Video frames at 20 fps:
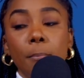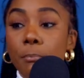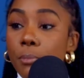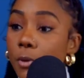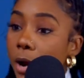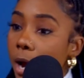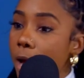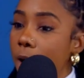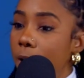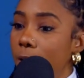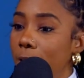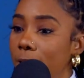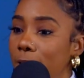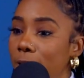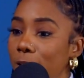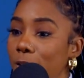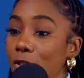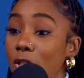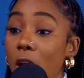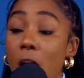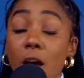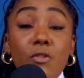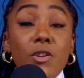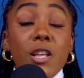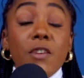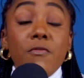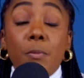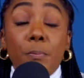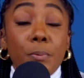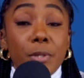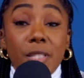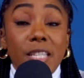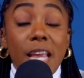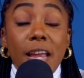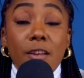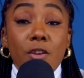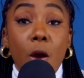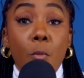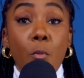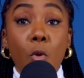Bruh. Y'all don't even
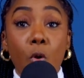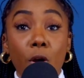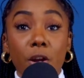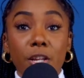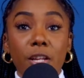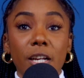pretend no more.